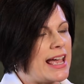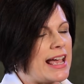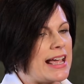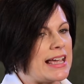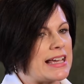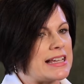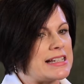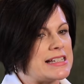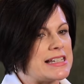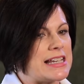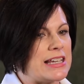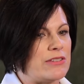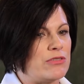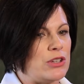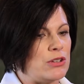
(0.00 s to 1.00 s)
And
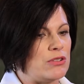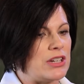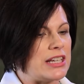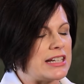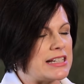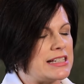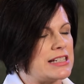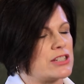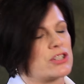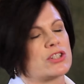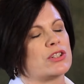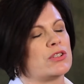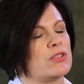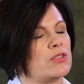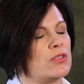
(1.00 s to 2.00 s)
if you need
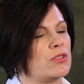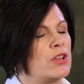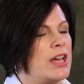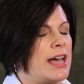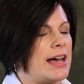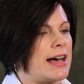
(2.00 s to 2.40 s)
additional